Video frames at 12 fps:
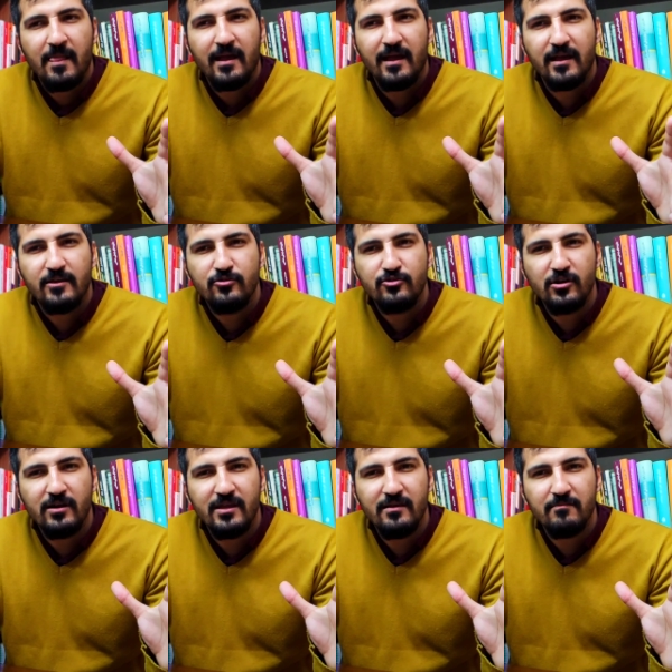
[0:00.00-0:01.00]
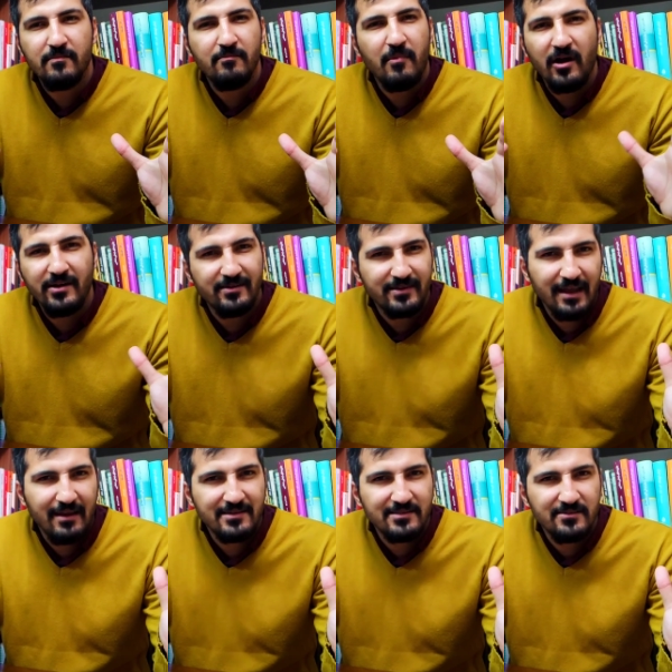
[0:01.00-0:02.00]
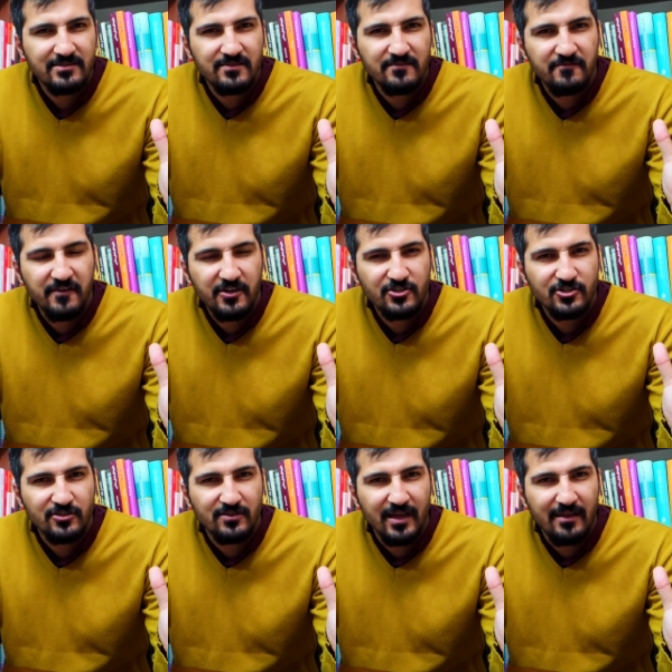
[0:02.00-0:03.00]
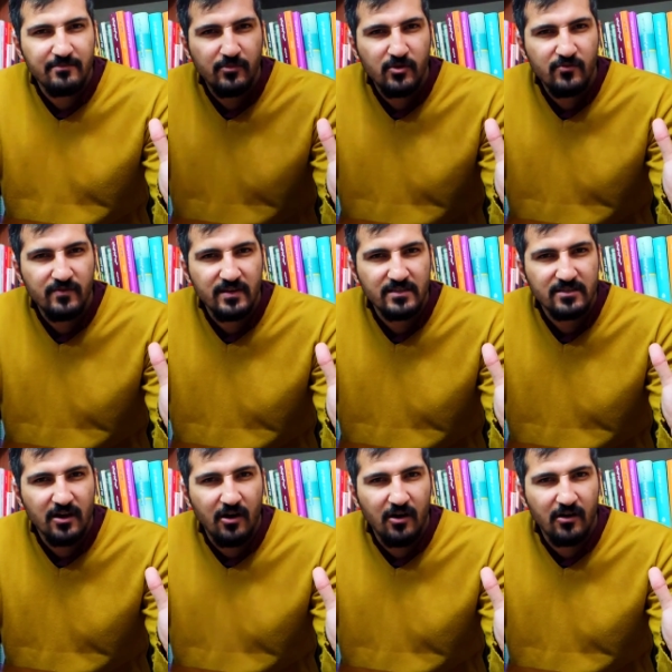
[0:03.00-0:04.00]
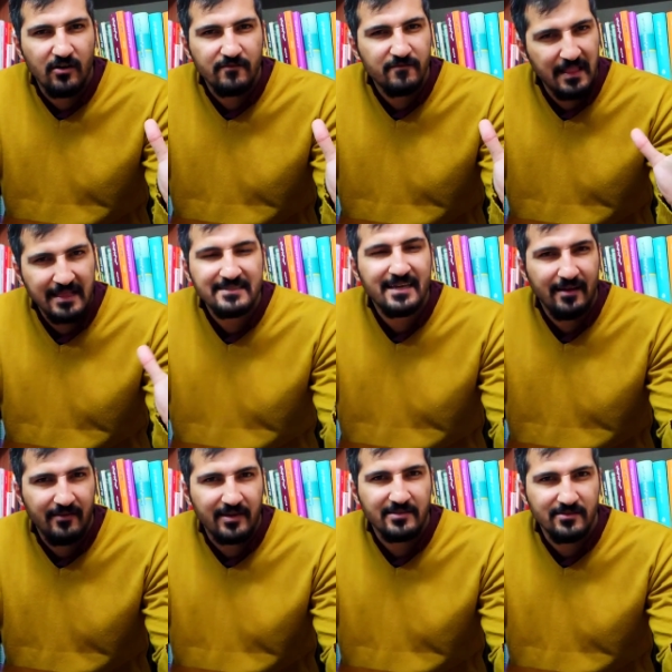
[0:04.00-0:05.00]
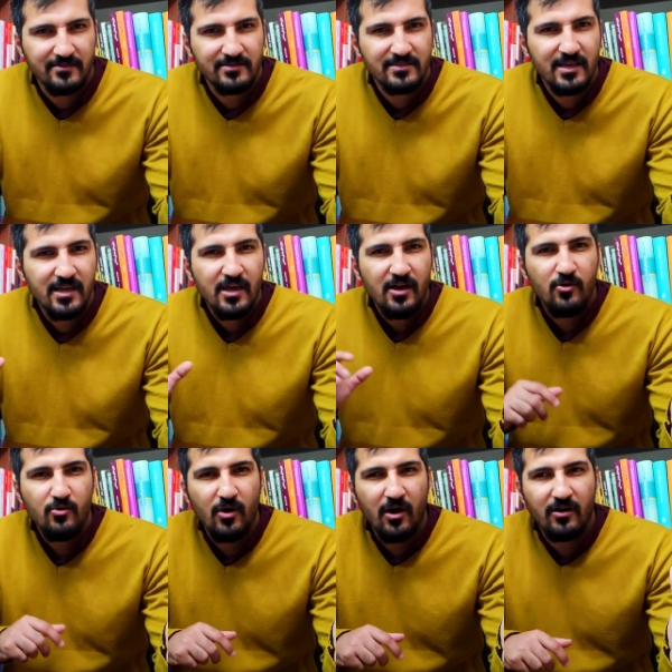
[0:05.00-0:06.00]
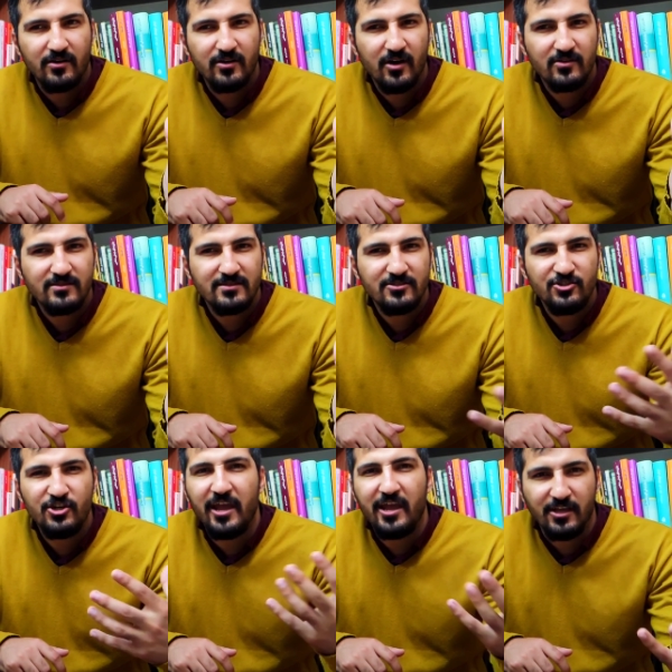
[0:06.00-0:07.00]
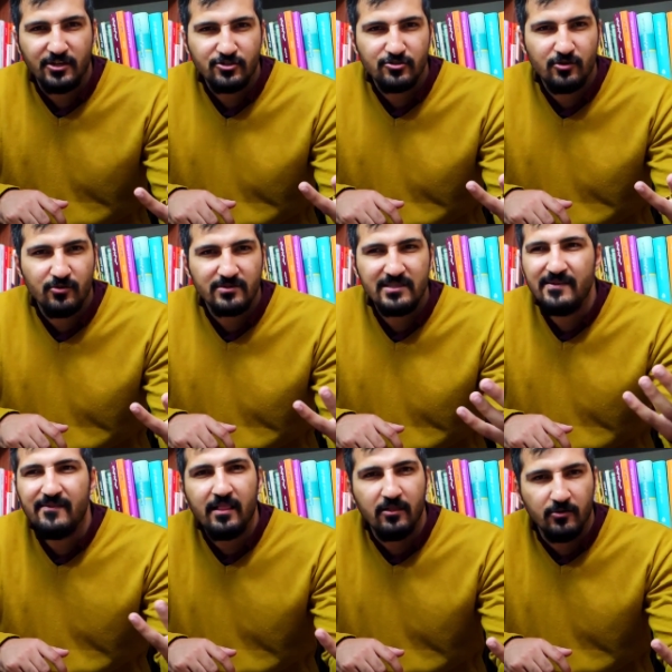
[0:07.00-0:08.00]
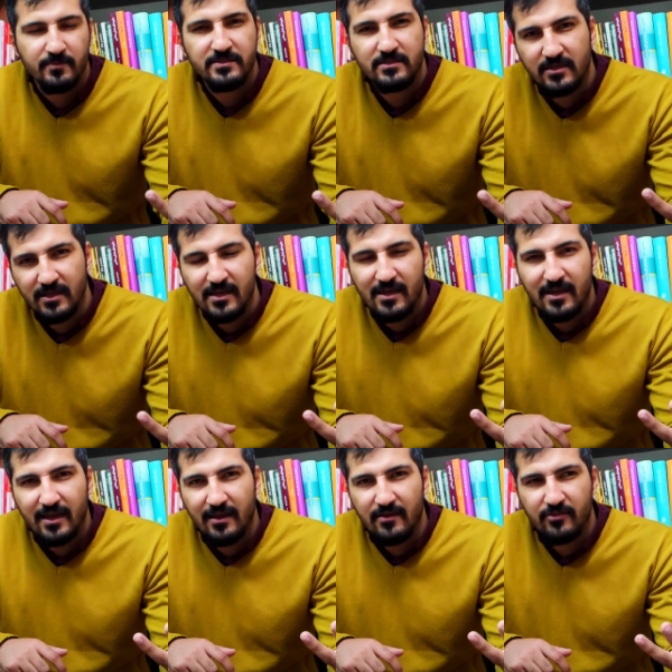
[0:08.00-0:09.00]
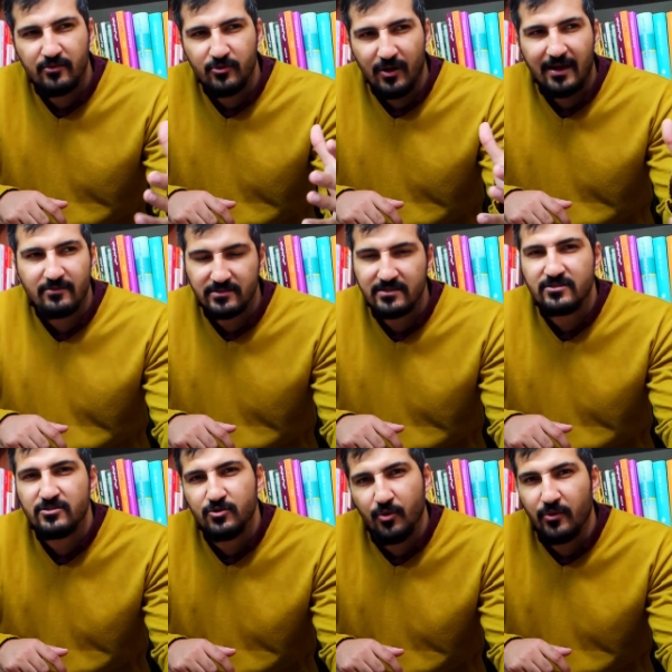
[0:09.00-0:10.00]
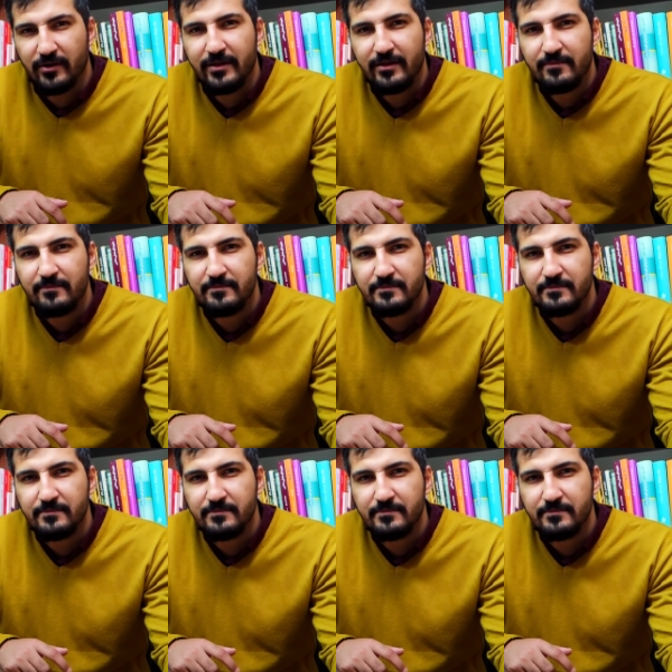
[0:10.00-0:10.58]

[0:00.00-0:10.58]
Usually minor characters in fiction and movies are flat characters who are not changed or developed throughout the story.